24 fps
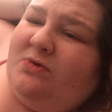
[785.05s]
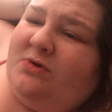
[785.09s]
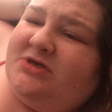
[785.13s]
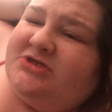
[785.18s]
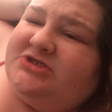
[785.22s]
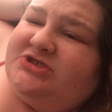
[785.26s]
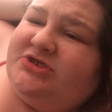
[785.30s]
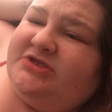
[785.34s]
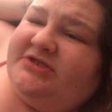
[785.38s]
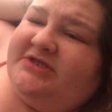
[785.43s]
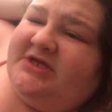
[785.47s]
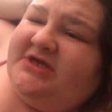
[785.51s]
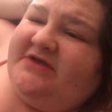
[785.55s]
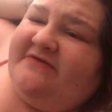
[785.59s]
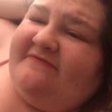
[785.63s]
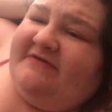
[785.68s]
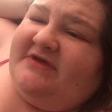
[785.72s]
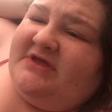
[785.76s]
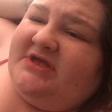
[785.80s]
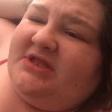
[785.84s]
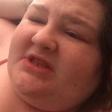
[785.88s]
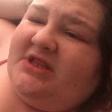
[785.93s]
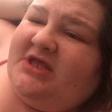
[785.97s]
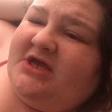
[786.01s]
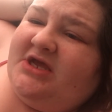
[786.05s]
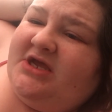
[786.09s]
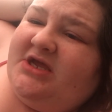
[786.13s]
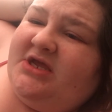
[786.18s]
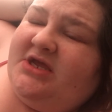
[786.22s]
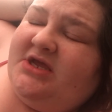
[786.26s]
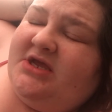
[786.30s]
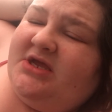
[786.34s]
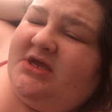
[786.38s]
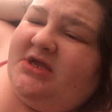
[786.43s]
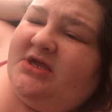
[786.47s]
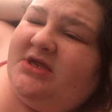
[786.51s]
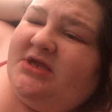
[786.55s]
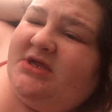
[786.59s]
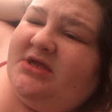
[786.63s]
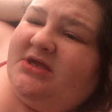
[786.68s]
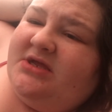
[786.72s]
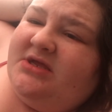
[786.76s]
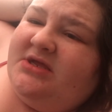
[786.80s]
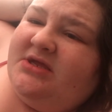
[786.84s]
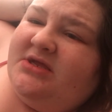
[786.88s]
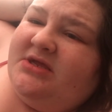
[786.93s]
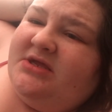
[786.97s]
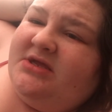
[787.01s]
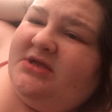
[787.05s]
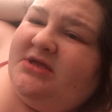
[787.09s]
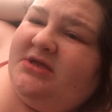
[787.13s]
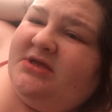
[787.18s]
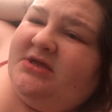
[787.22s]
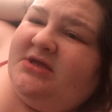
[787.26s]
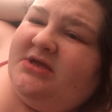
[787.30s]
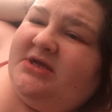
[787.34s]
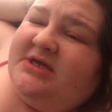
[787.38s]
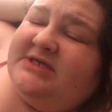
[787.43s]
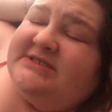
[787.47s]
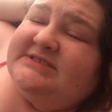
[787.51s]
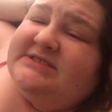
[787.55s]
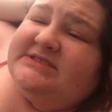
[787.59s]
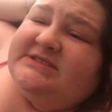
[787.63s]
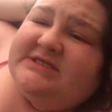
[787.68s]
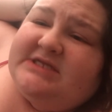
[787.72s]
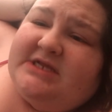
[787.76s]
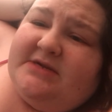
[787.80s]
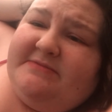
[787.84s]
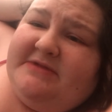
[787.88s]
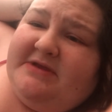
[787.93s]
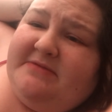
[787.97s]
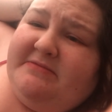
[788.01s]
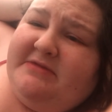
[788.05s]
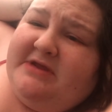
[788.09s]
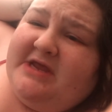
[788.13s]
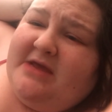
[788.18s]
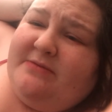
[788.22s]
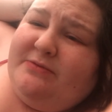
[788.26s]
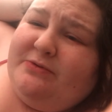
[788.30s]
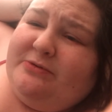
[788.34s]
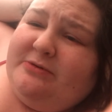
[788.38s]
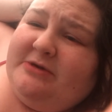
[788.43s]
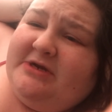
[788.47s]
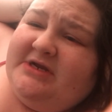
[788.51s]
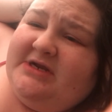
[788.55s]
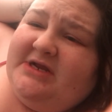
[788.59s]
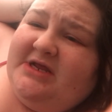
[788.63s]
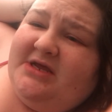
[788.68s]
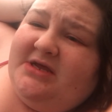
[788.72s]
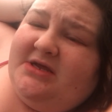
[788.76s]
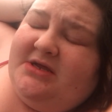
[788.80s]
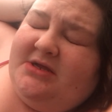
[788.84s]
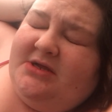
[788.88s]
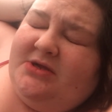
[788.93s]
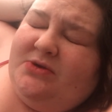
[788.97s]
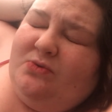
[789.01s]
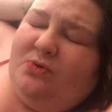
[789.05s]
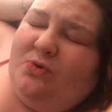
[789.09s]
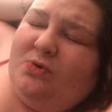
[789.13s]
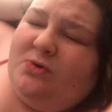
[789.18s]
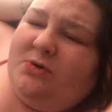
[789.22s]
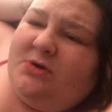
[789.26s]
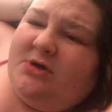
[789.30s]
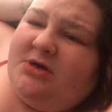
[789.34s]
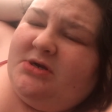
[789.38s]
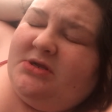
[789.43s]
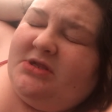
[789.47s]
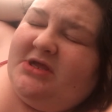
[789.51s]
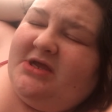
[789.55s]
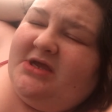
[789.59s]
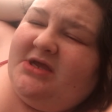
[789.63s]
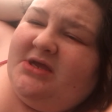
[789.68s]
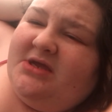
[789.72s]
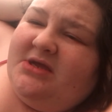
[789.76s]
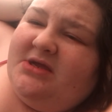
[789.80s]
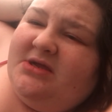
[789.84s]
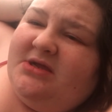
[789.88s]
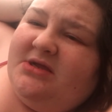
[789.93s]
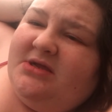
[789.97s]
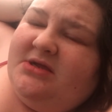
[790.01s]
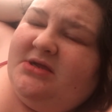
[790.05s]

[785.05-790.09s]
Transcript: or do you think of it, like, is this going to make me happy right now, or, like,